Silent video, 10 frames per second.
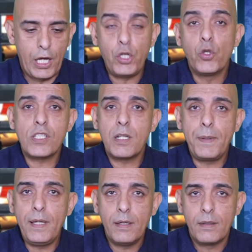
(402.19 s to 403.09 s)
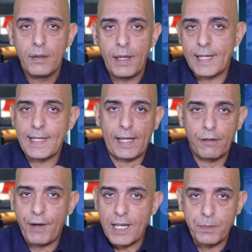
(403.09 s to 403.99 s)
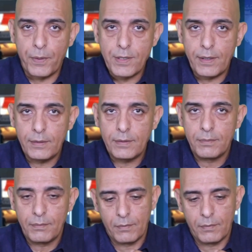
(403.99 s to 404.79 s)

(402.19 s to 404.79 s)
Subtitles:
It used to be executive vice president.